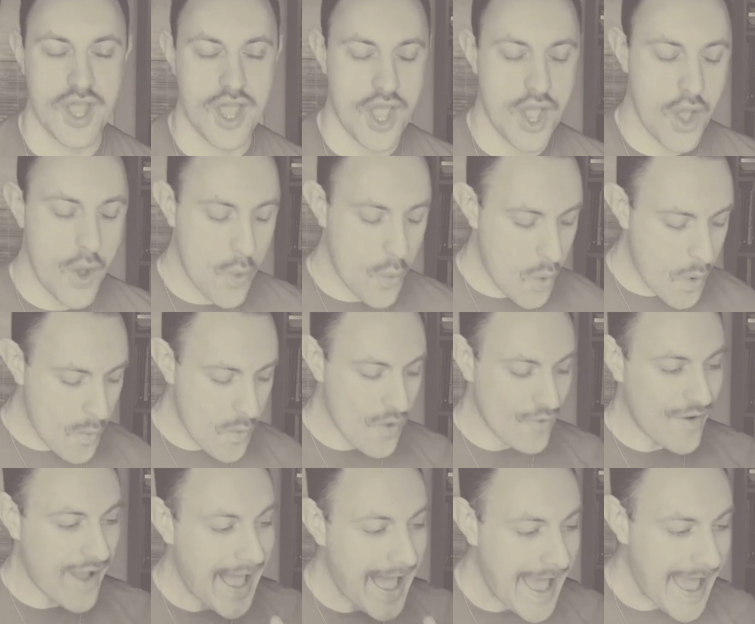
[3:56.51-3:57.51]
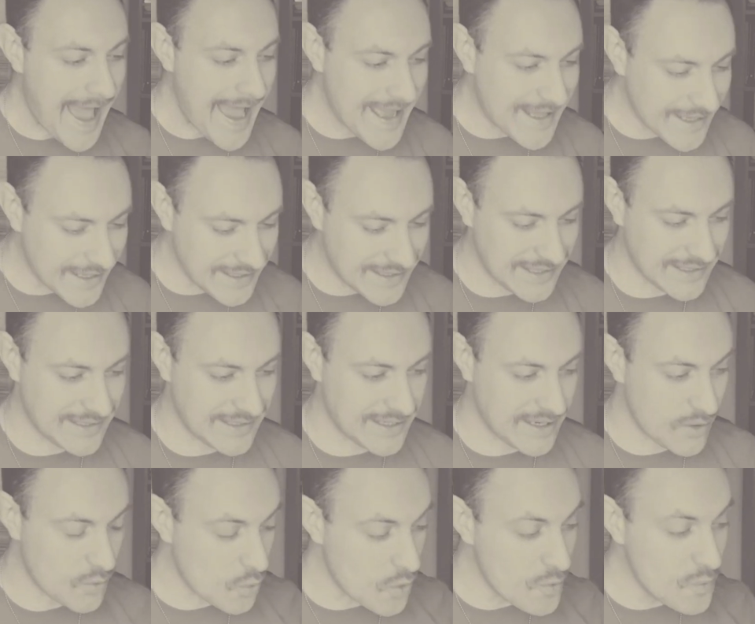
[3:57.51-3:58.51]
when we've highlighted it,
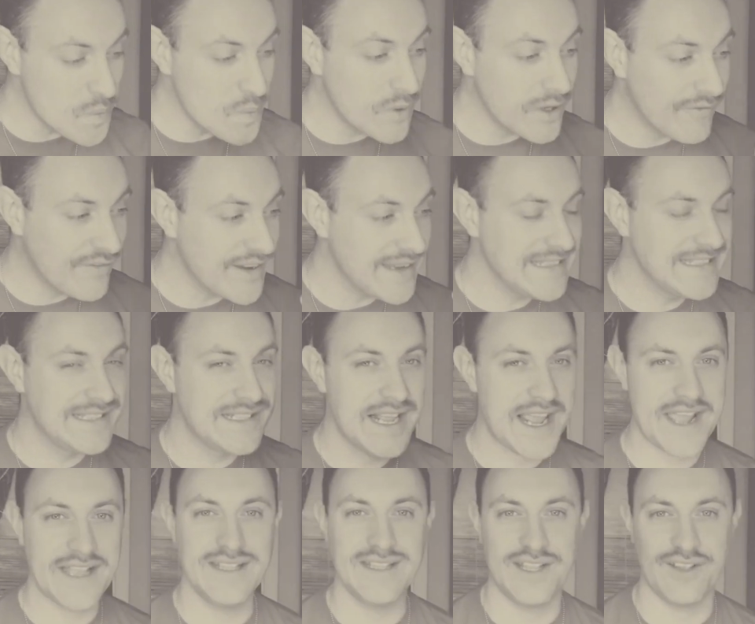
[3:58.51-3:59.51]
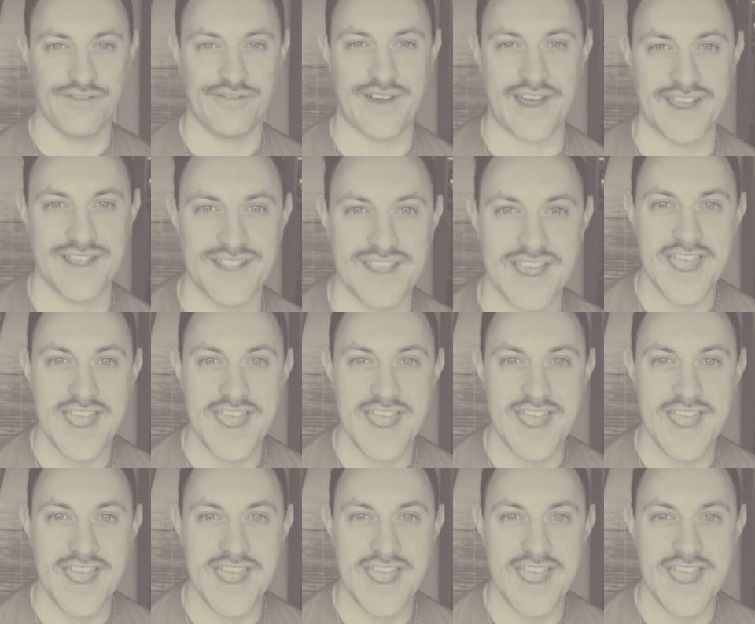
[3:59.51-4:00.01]
when we've identified it,